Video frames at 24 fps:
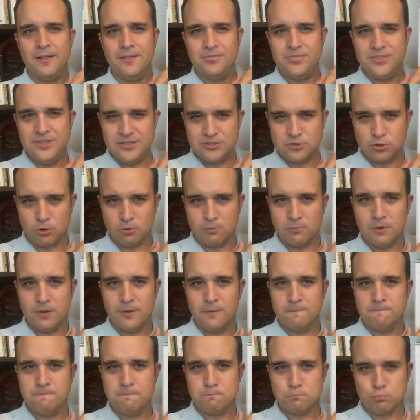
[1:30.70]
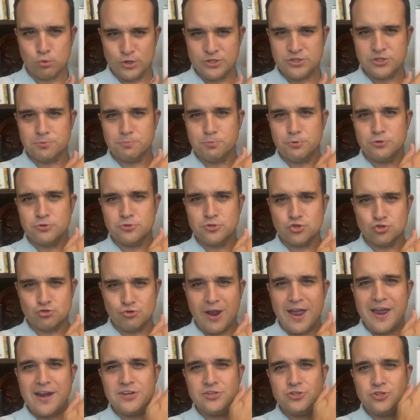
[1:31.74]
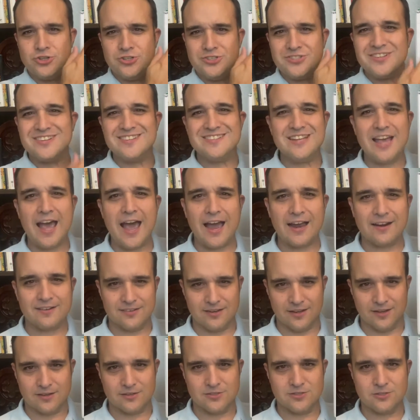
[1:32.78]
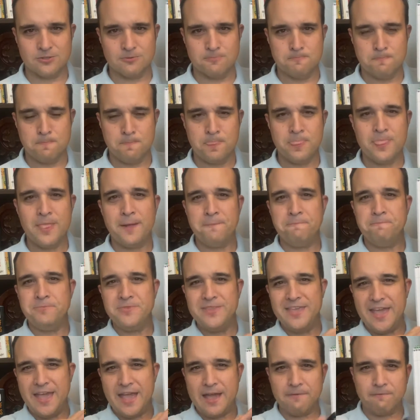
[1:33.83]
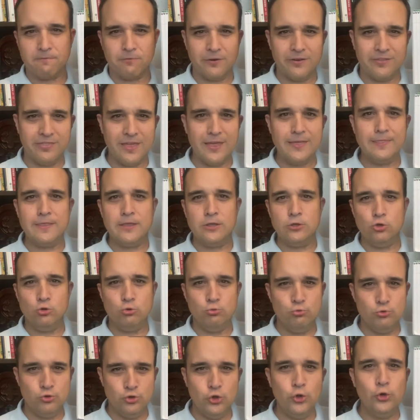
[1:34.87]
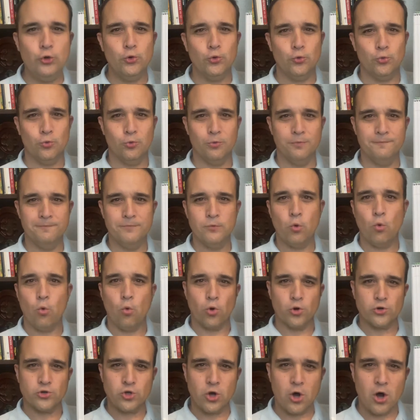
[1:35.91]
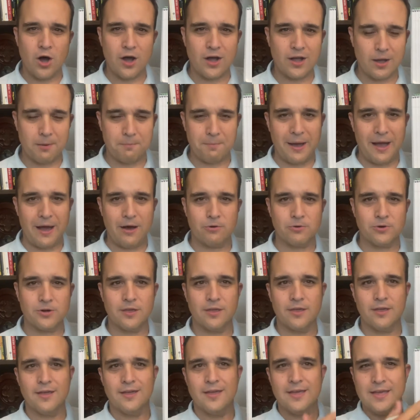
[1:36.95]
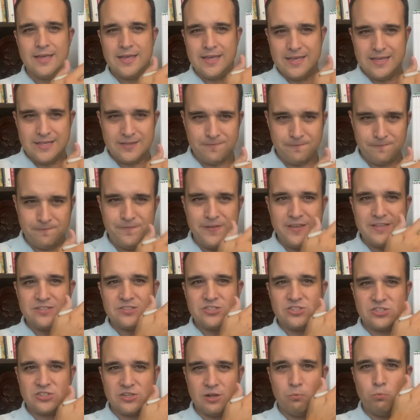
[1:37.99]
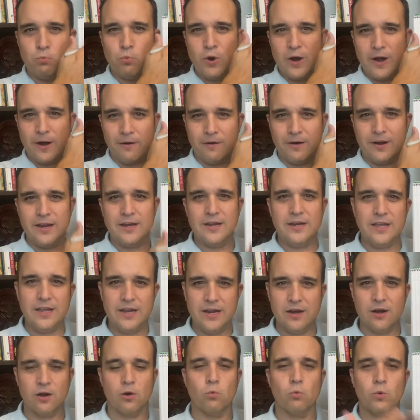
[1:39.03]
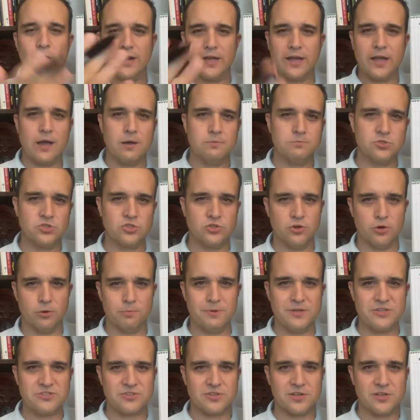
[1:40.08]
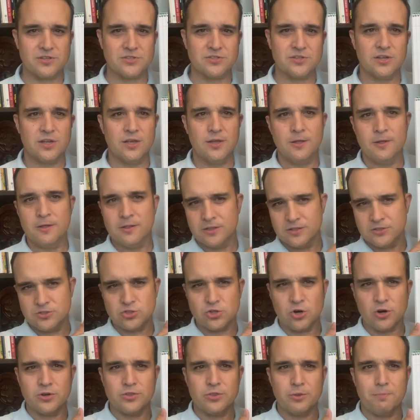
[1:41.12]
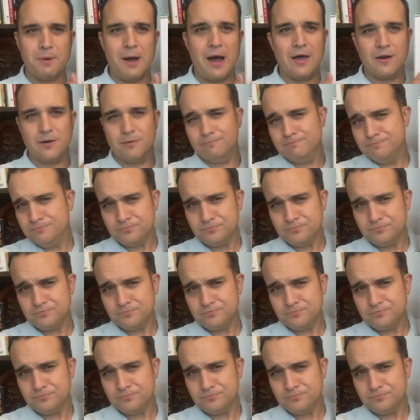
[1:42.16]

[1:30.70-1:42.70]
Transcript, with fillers: These are principles, strategies, and tactics. Everything that you do or talk about, it fits somewhere in here when it comes to your business. Let's start at the bottom.